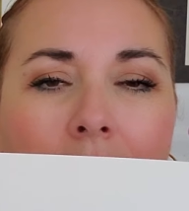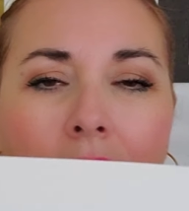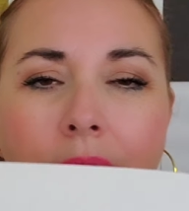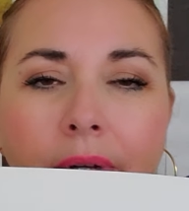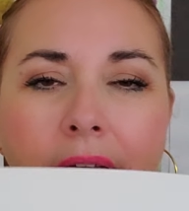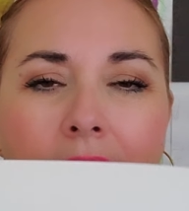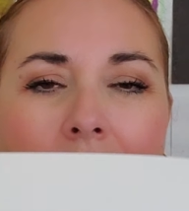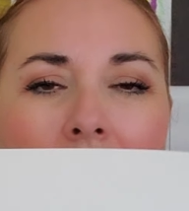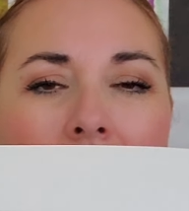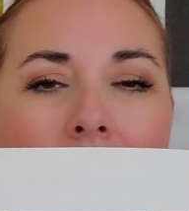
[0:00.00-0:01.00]
okay?
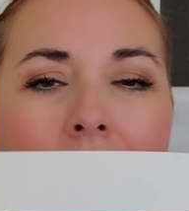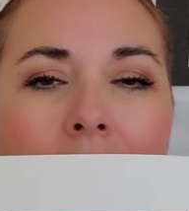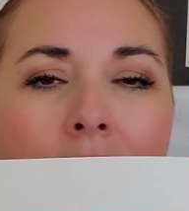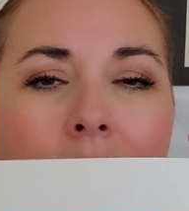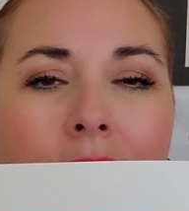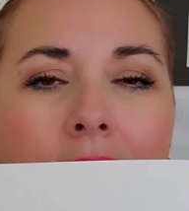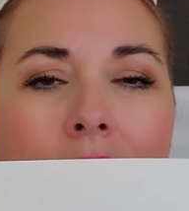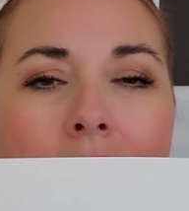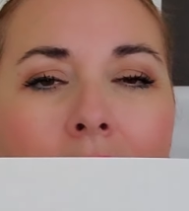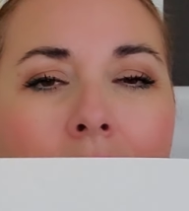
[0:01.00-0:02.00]
And then
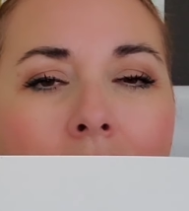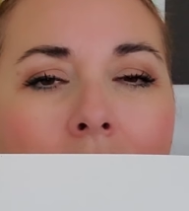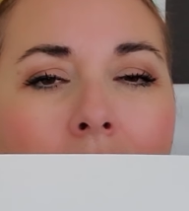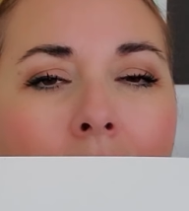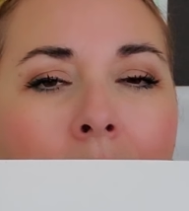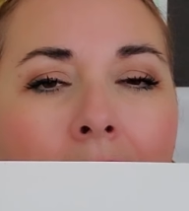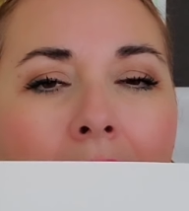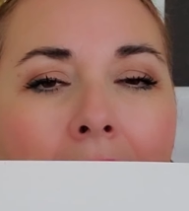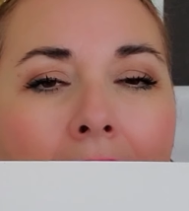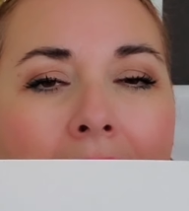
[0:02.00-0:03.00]
notice some
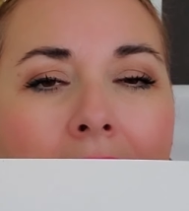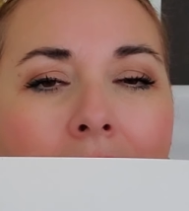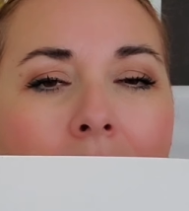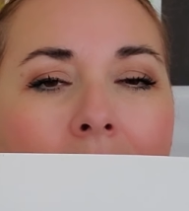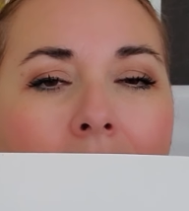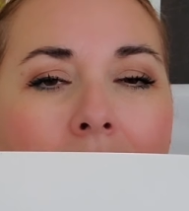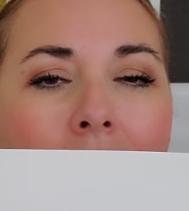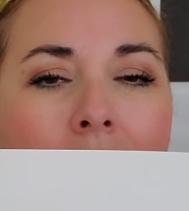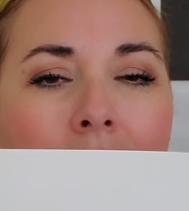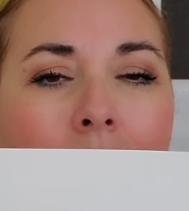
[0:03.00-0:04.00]
light areas
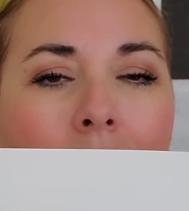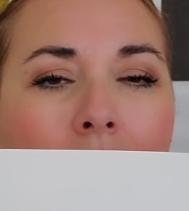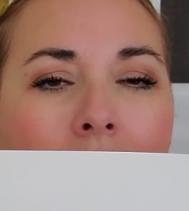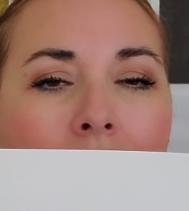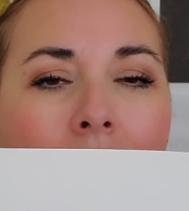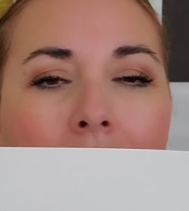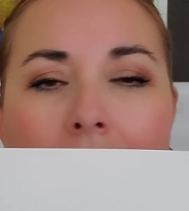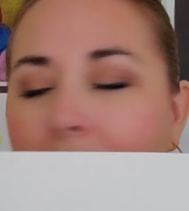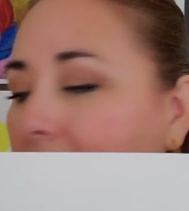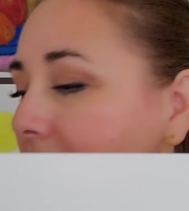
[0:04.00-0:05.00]
and some darker
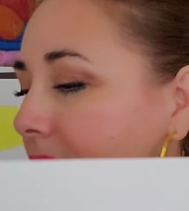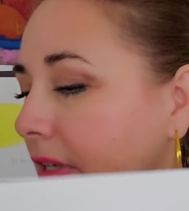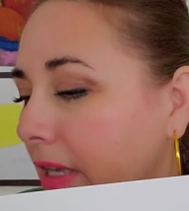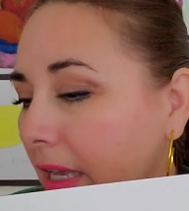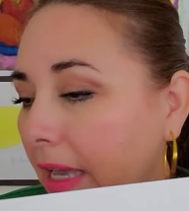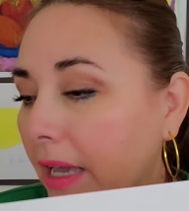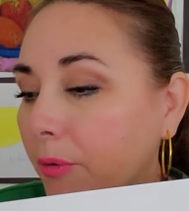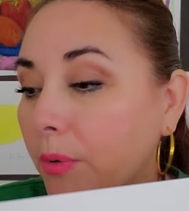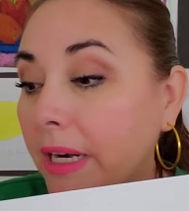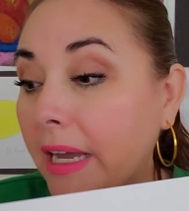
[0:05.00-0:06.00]
areas.
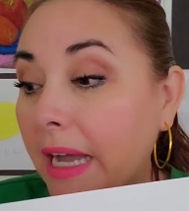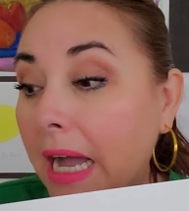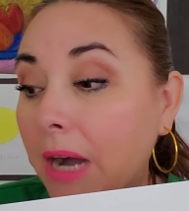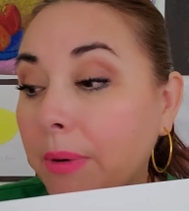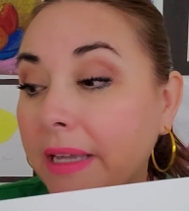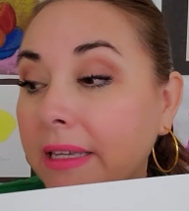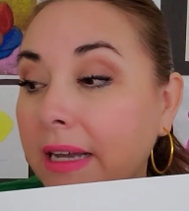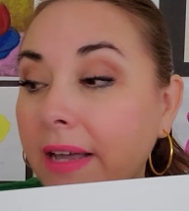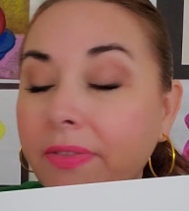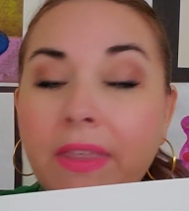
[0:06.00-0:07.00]
And how I
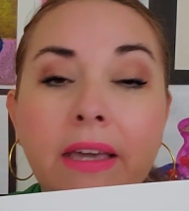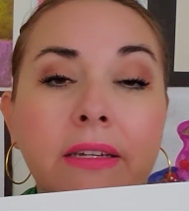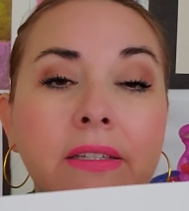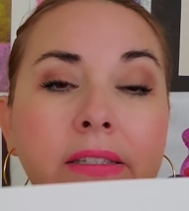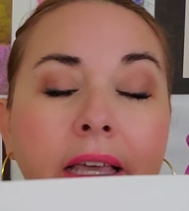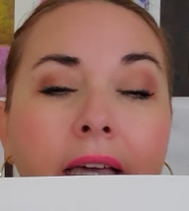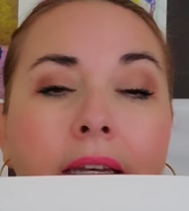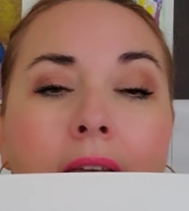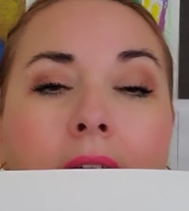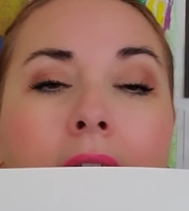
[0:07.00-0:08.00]
got that is that
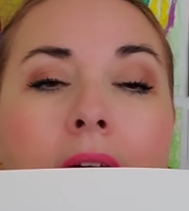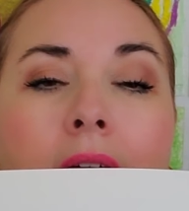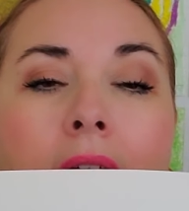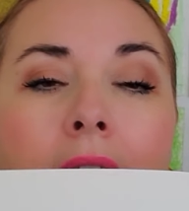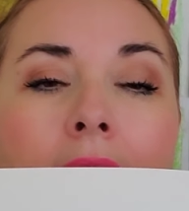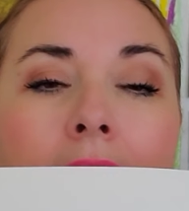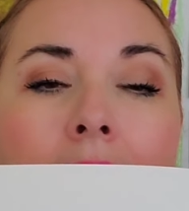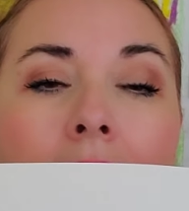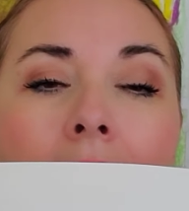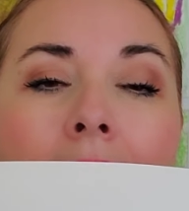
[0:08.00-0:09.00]
I
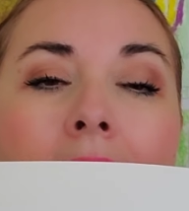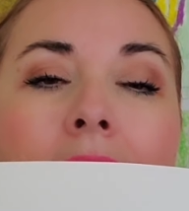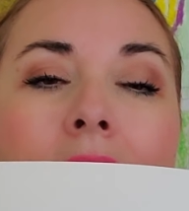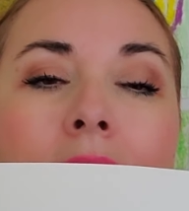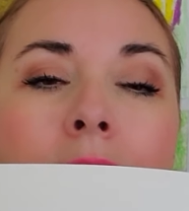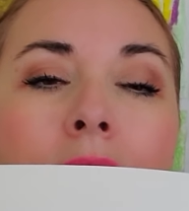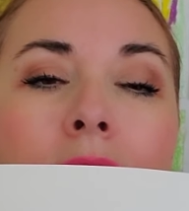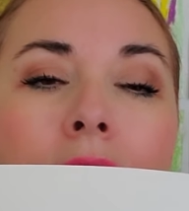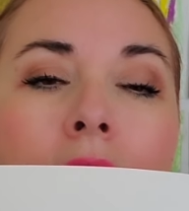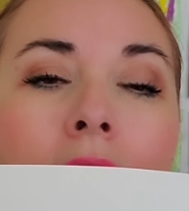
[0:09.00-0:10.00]
added some
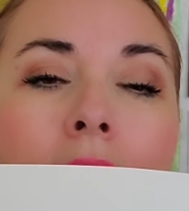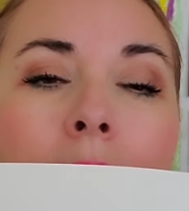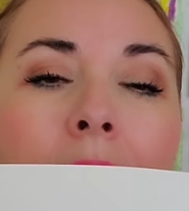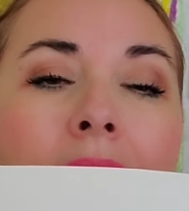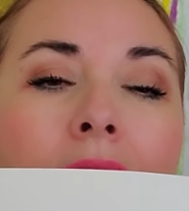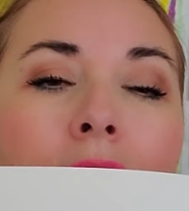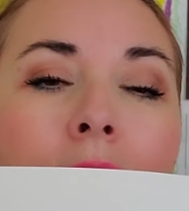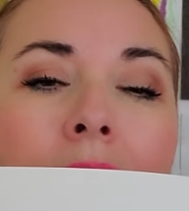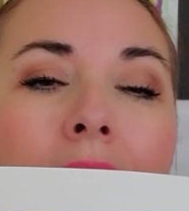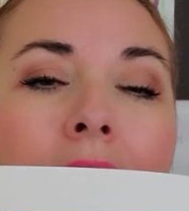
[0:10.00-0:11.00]
dark pencil
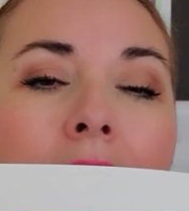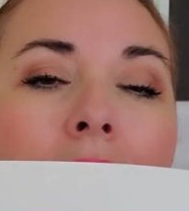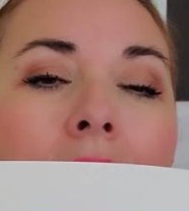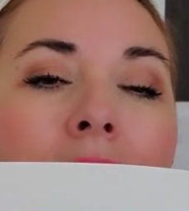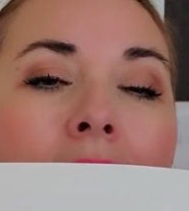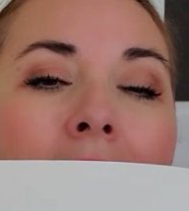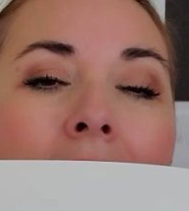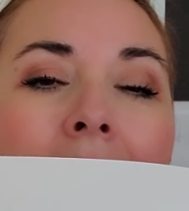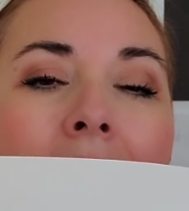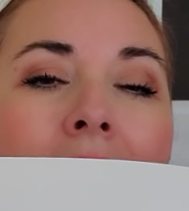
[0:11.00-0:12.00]
in here,
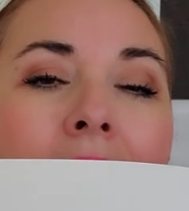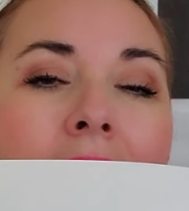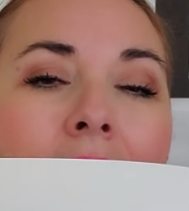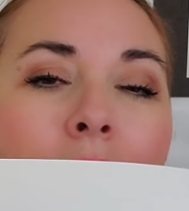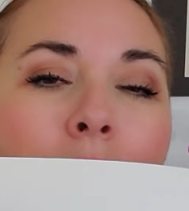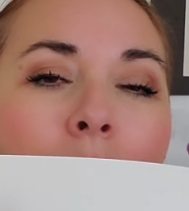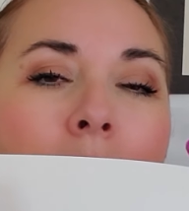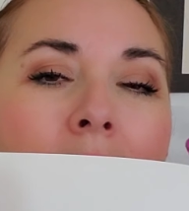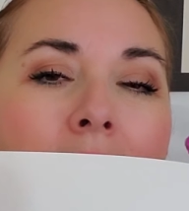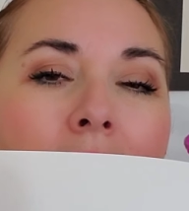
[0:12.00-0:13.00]
and then
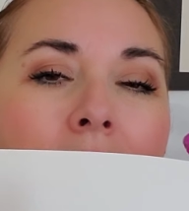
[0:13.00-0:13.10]
with